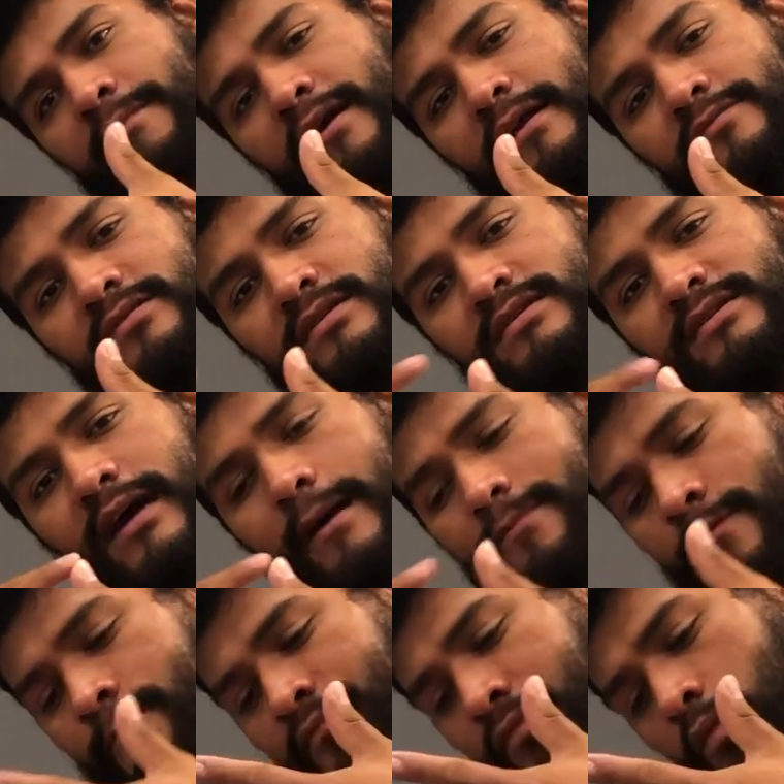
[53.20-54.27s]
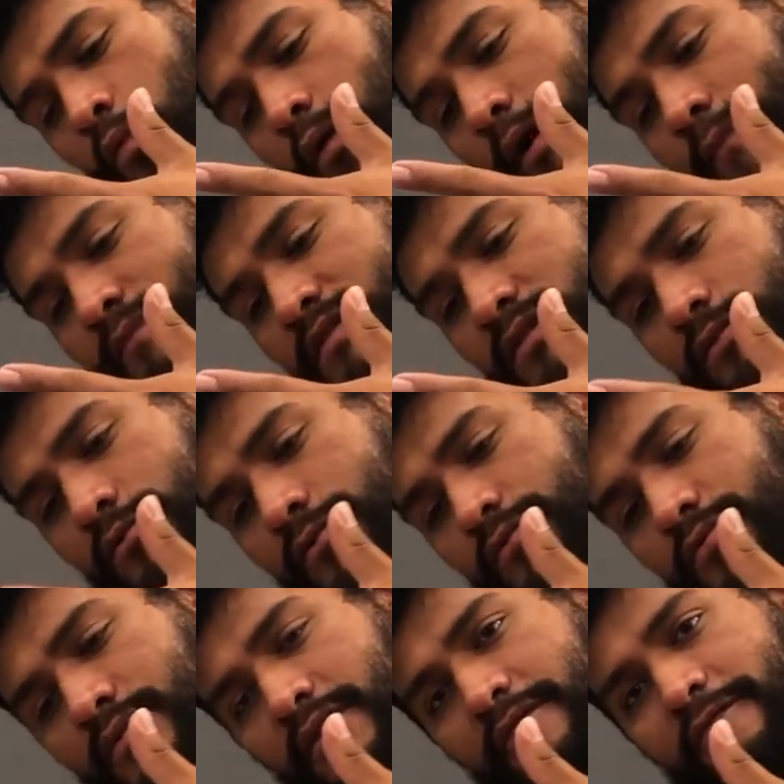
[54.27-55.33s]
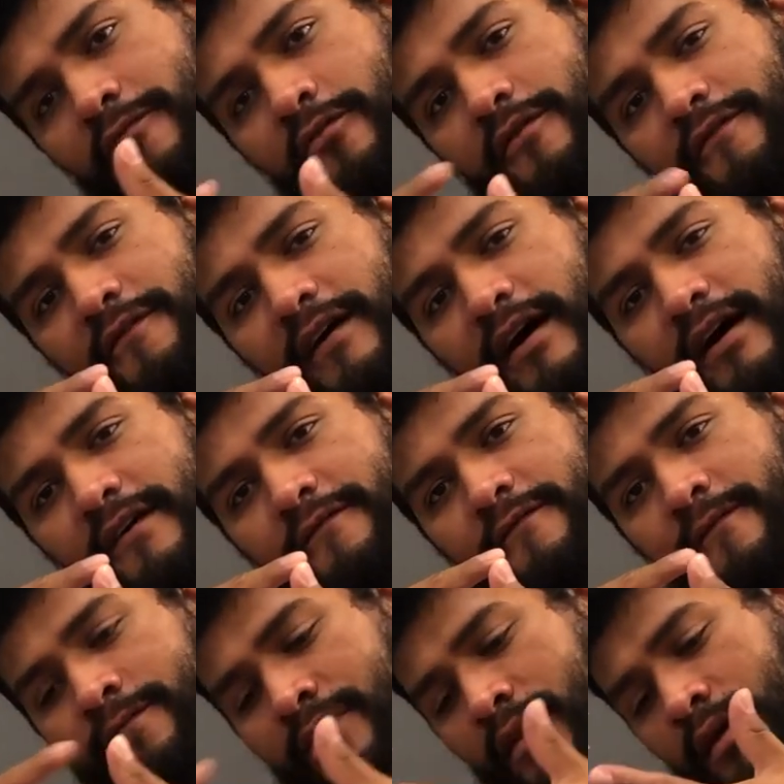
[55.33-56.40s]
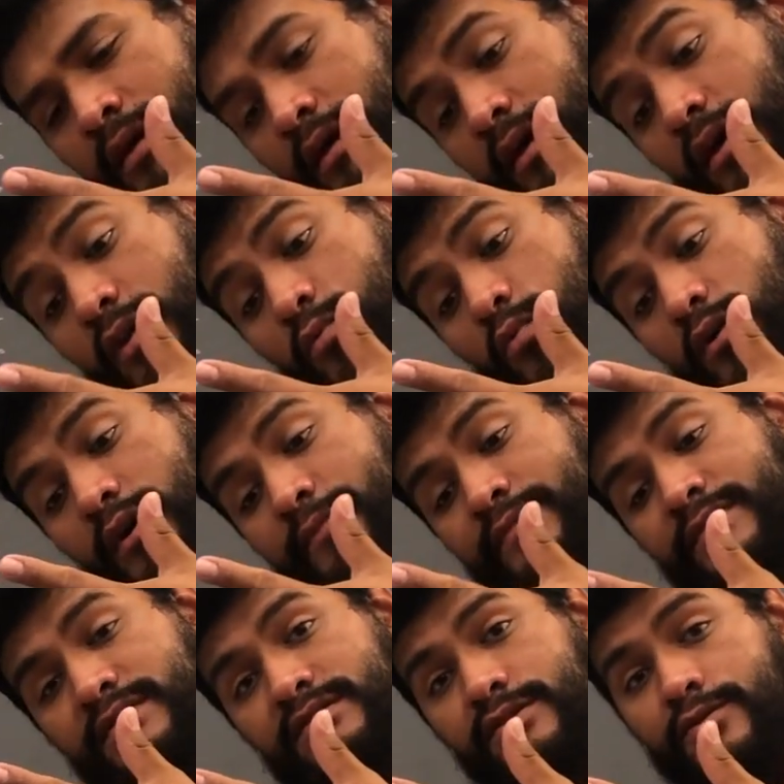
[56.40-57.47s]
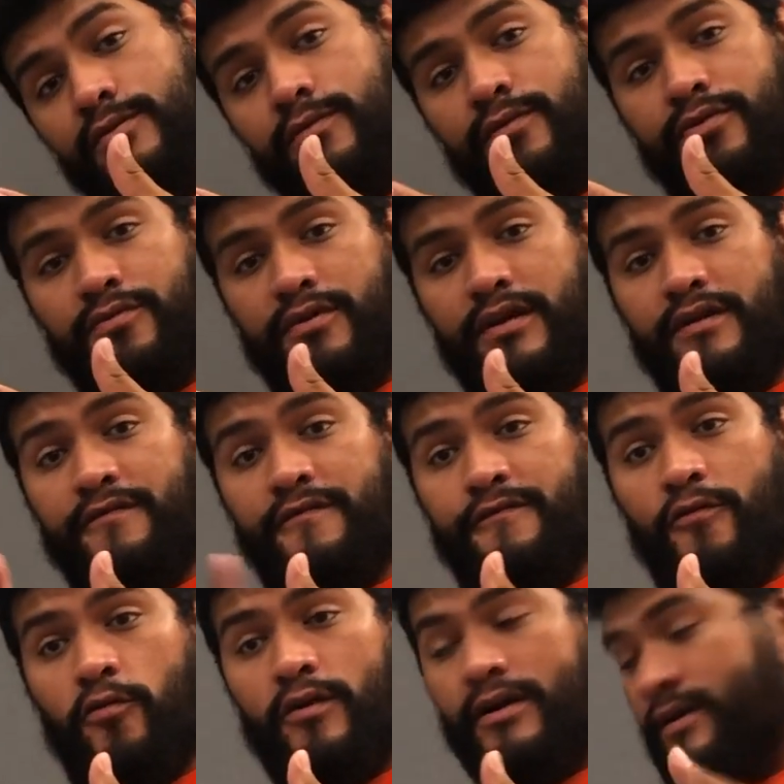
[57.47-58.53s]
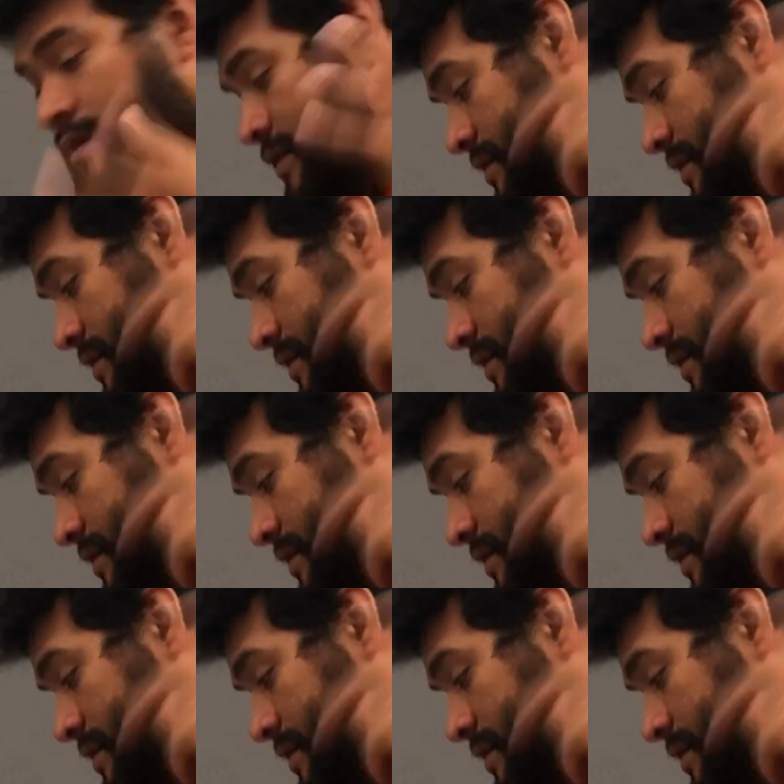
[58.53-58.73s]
bottom to the top. 1, 2, 3, 4, 5. And 1, 2, 3, 4.